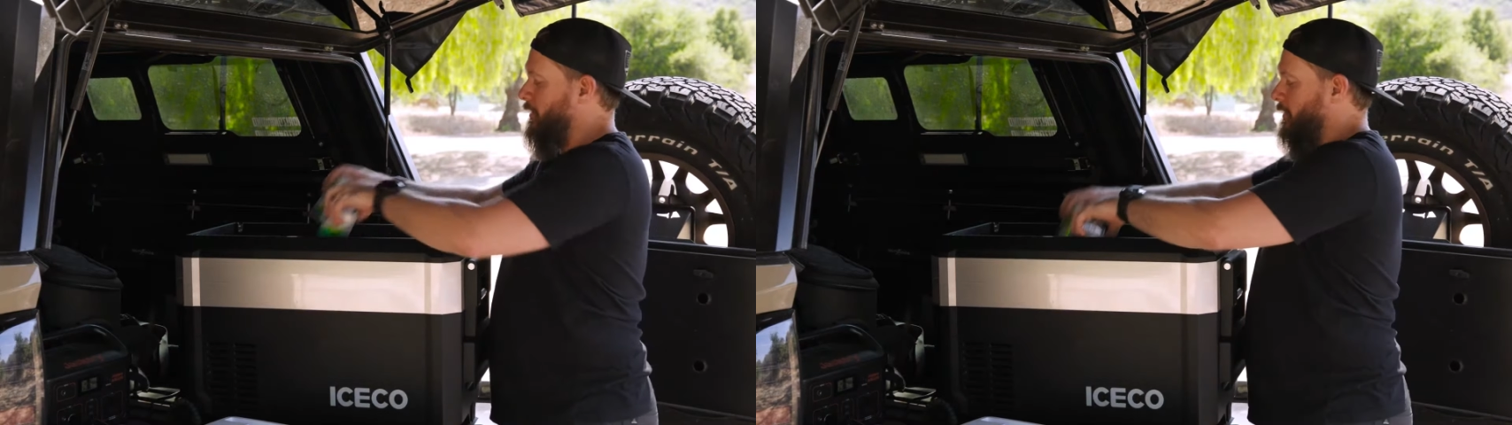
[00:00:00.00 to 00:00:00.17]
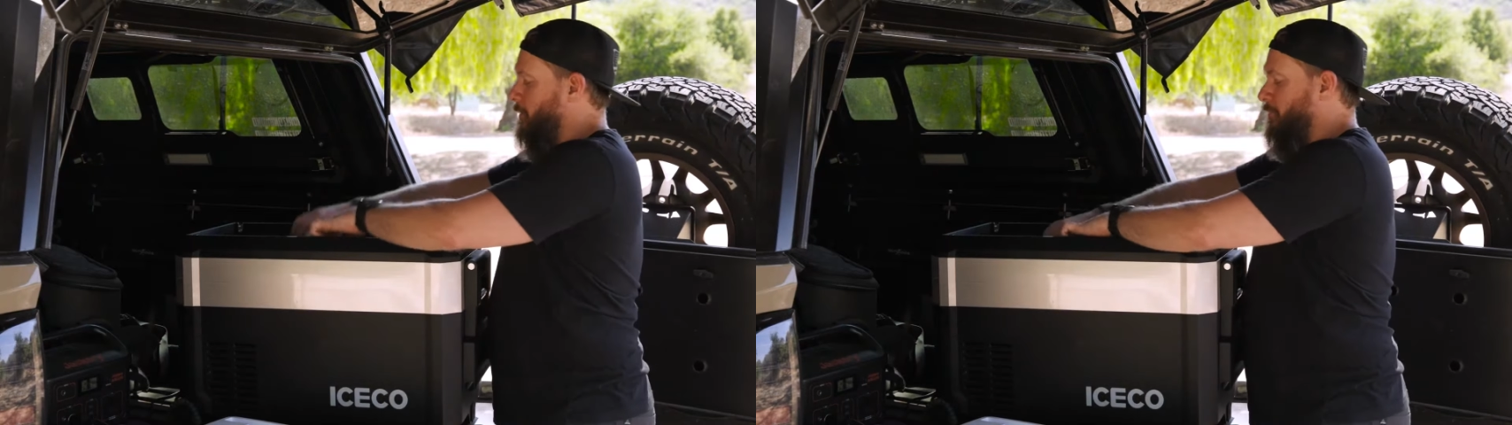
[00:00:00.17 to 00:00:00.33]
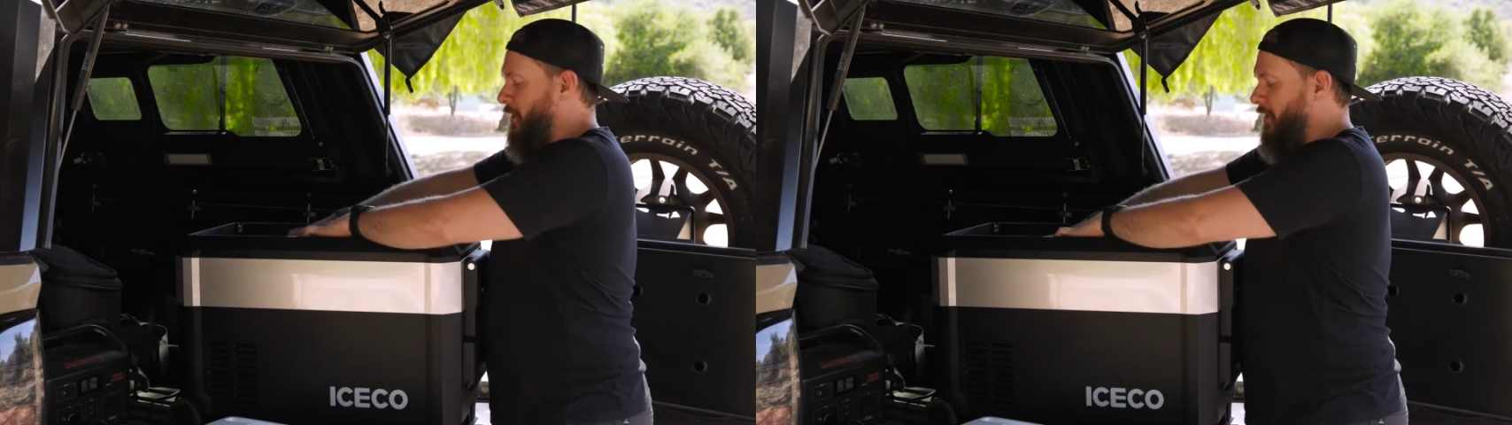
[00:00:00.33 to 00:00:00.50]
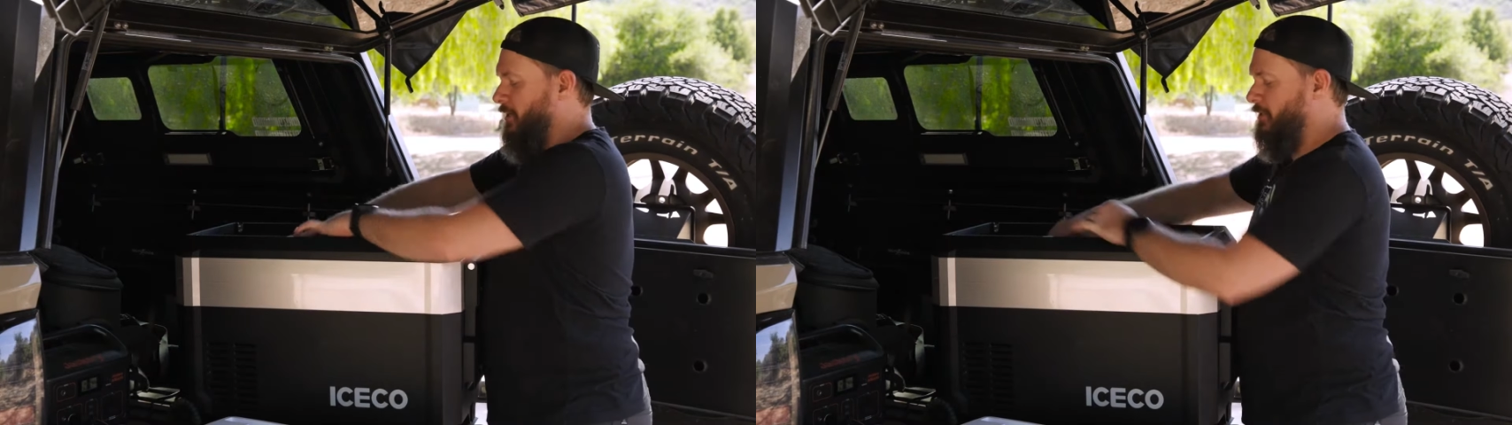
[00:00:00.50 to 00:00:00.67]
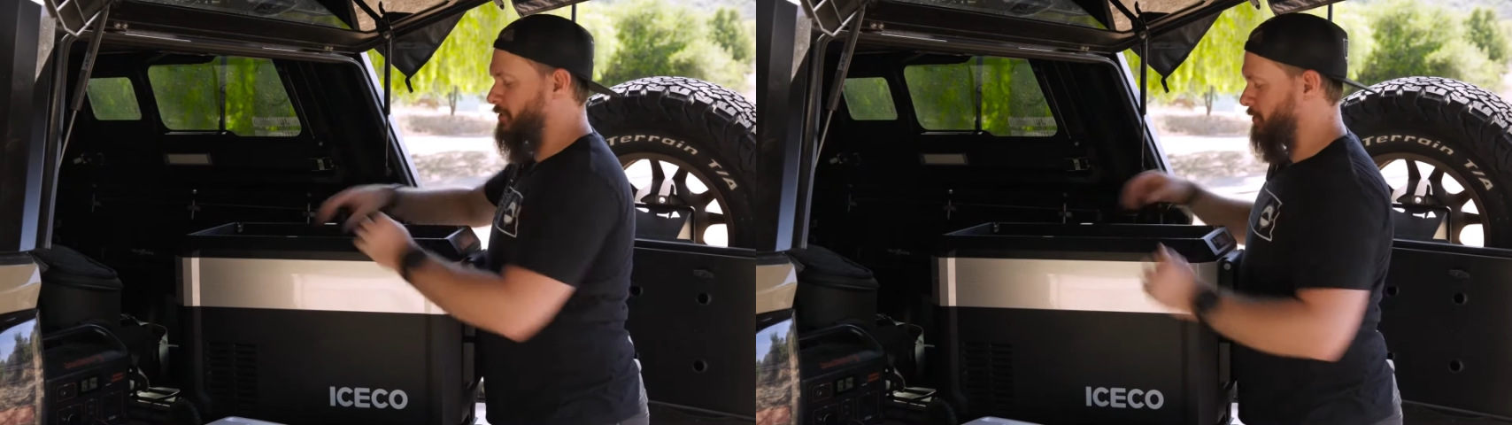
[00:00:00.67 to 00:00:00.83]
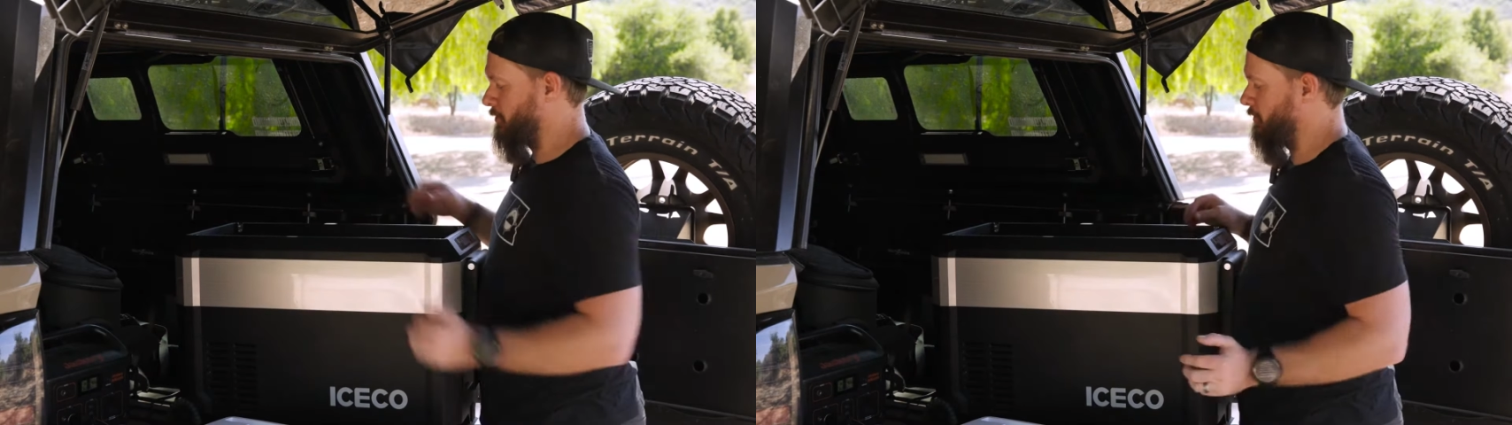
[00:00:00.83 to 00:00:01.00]

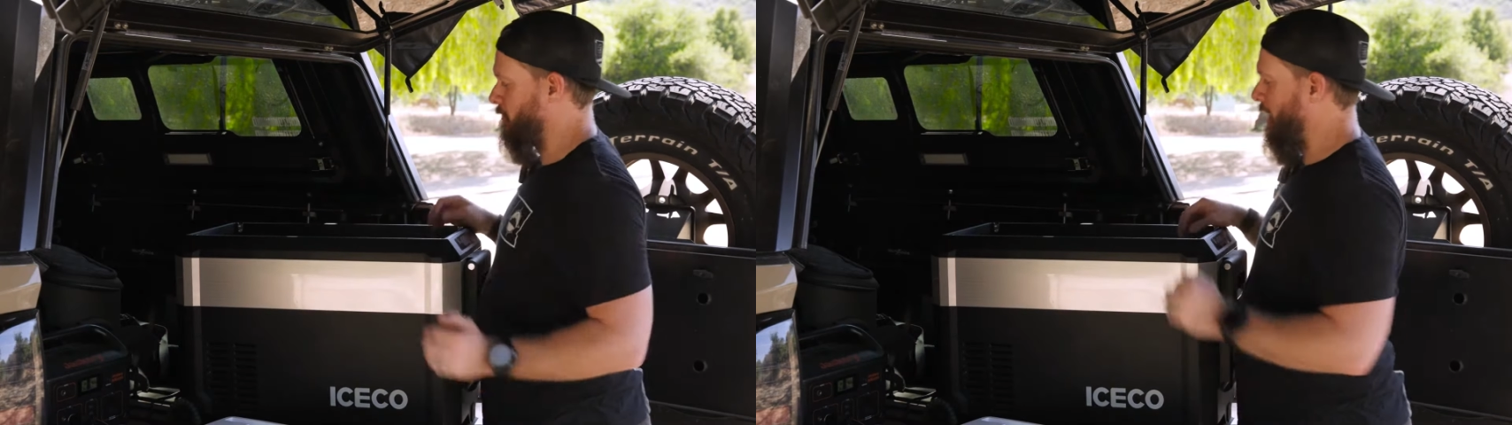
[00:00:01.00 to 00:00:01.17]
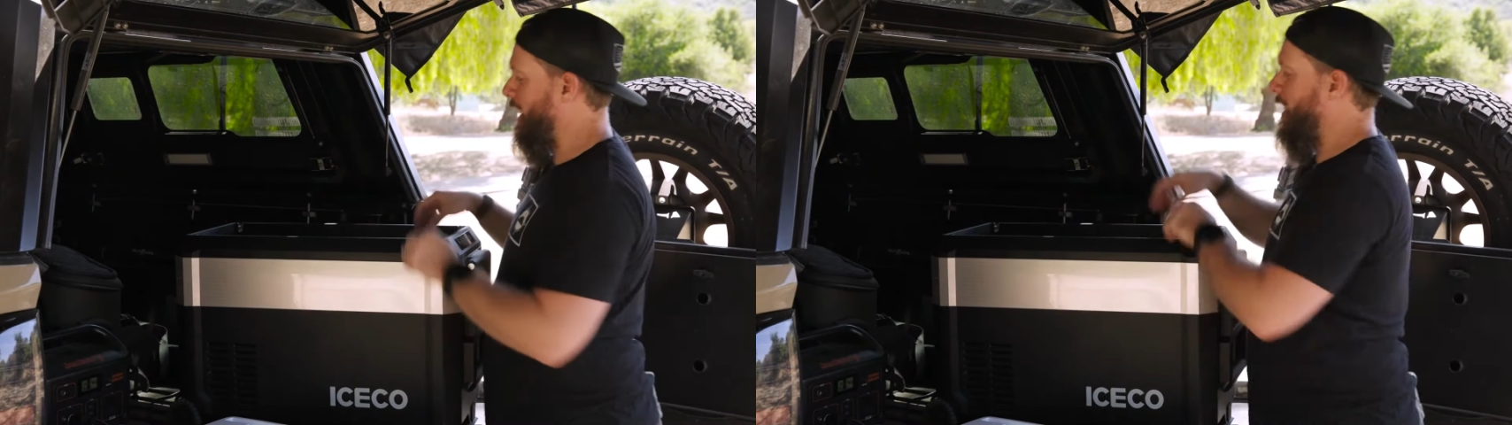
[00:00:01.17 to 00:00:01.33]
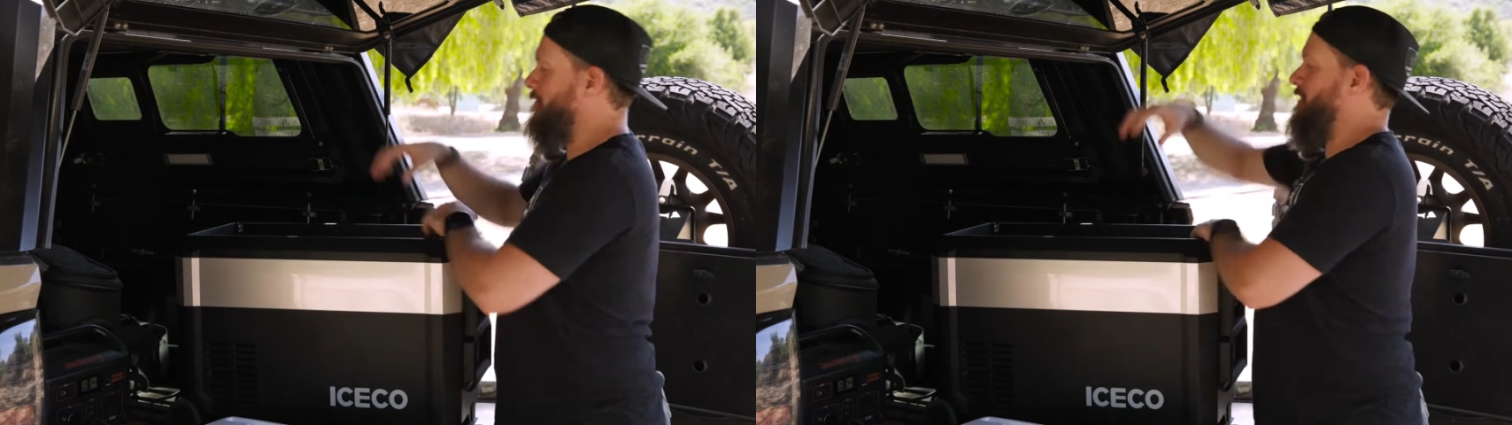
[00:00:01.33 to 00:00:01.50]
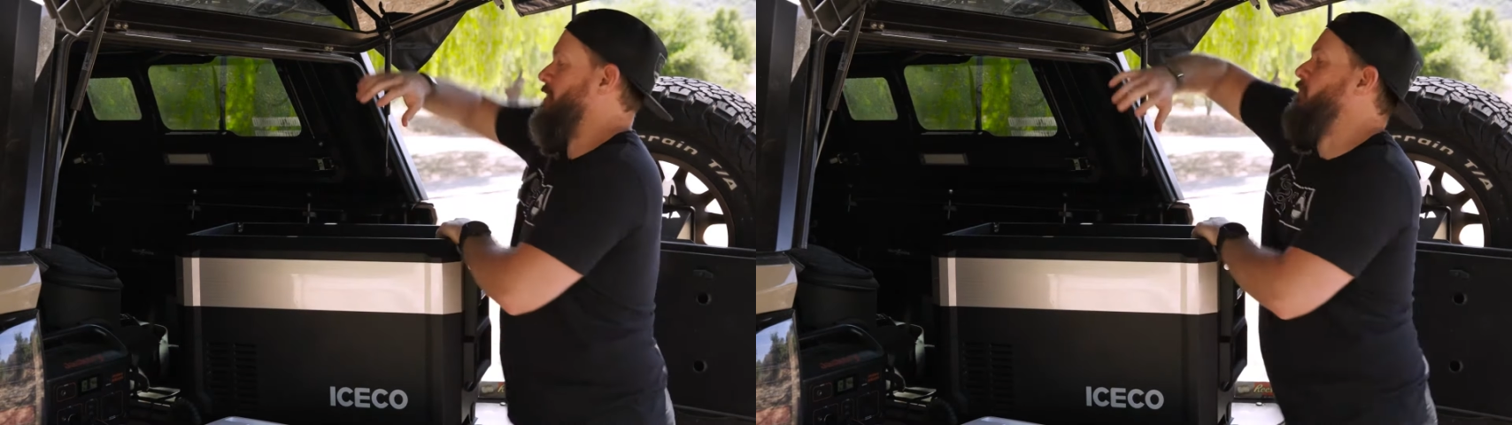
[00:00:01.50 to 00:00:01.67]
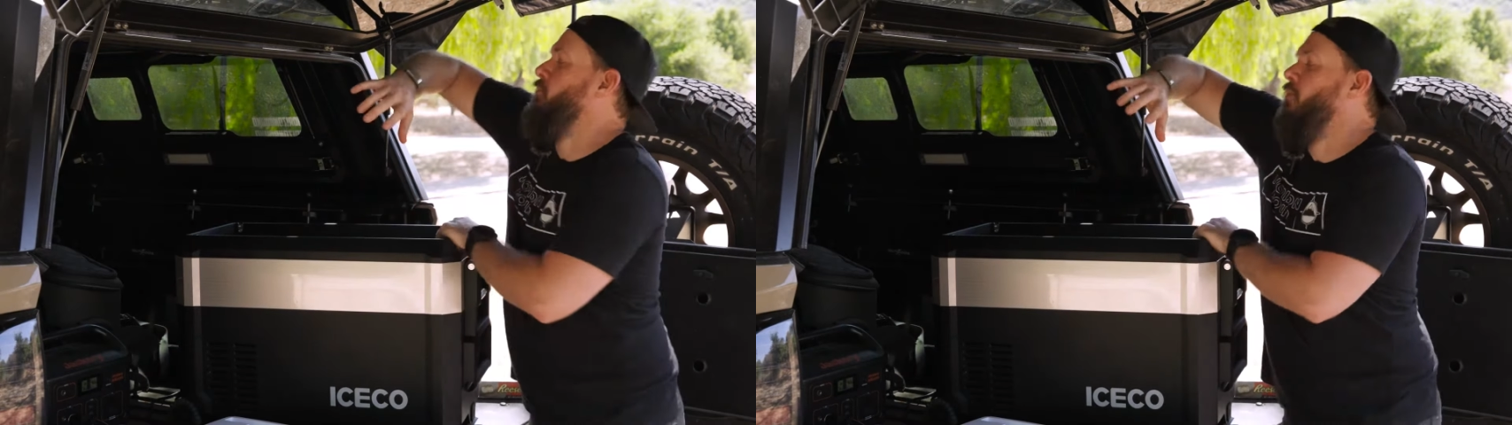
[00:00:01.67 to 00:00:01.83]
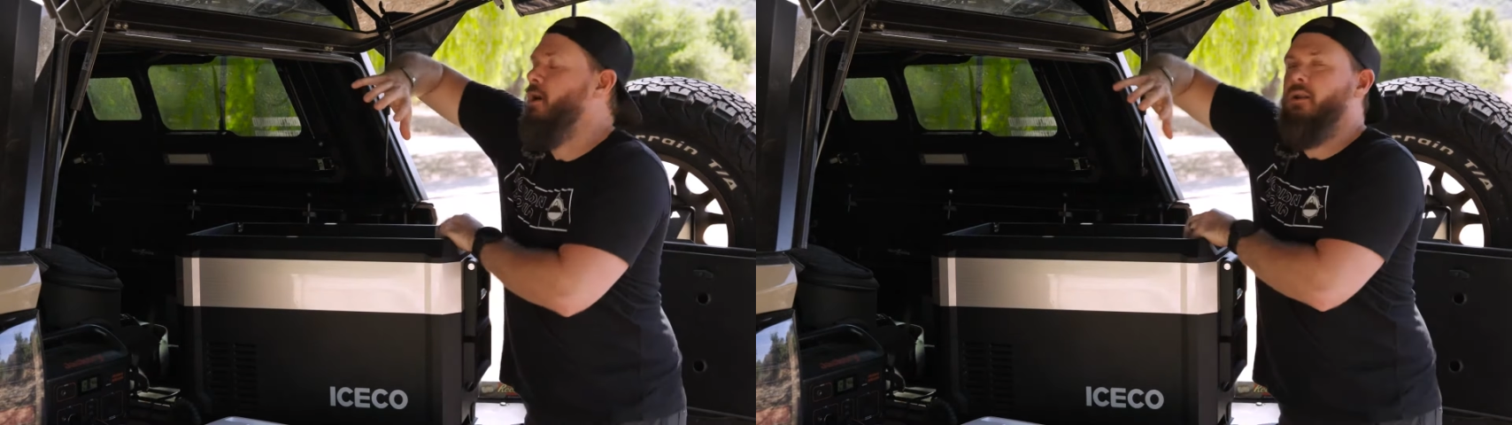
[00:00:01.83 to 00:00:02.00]
compared to
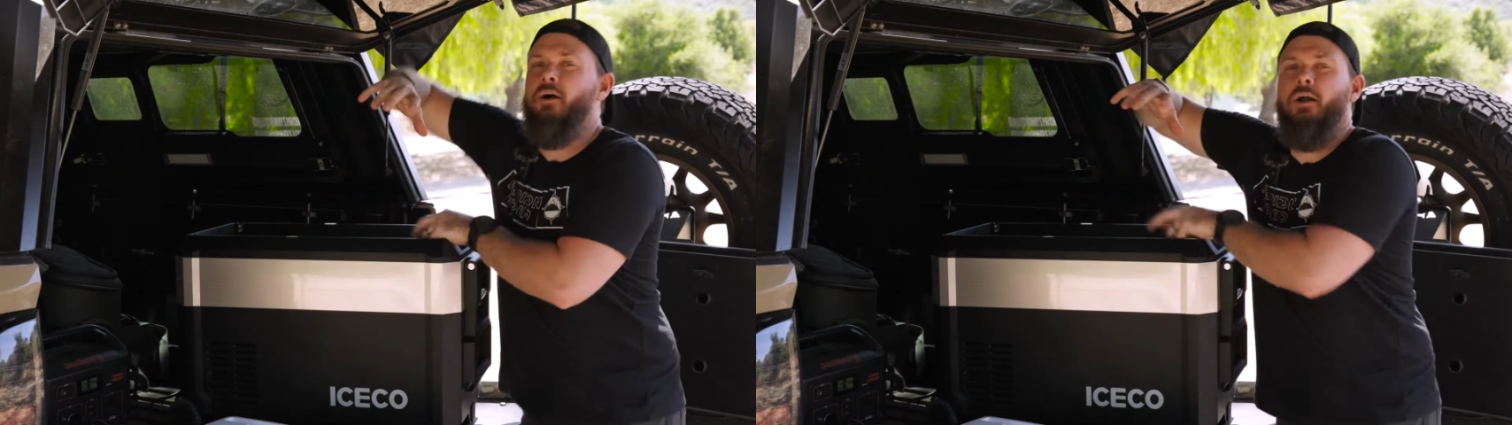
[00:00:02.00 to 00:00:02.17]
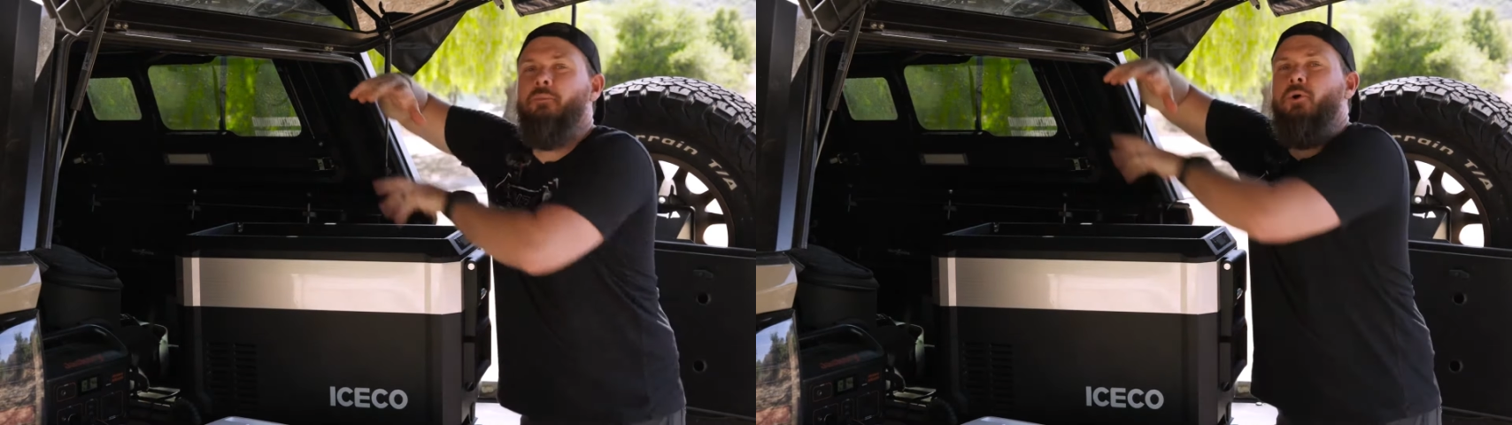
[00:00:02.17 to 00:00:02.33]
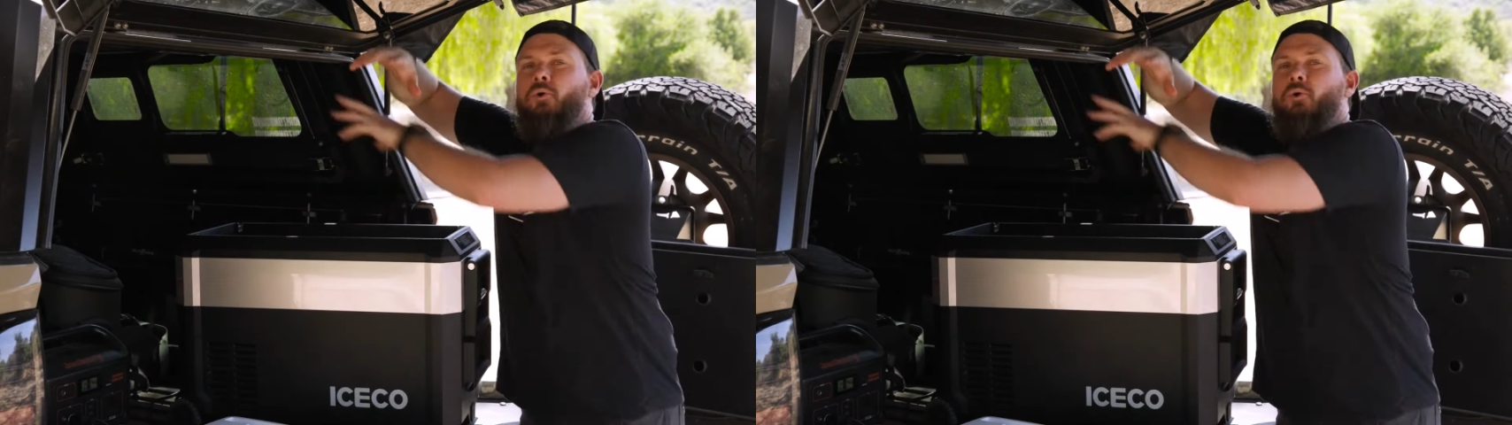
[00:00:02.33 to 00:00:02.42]
having one arm